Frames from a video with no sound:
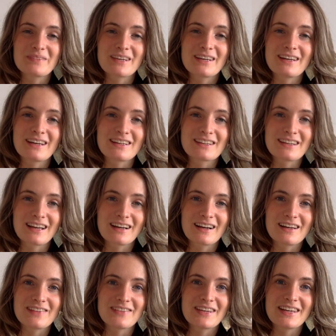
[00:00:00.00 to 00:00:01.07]
Connect to that
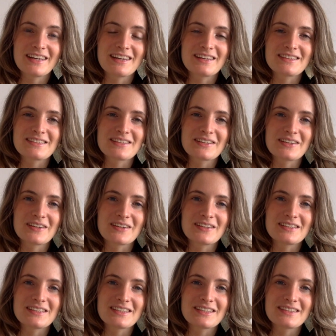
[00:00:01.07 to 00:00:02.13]
kind of inner
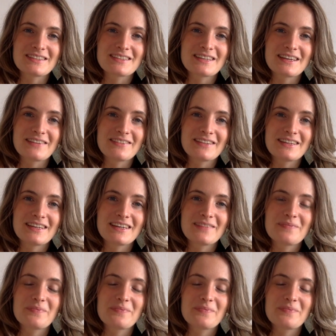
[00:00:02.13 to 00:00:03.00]
security and safety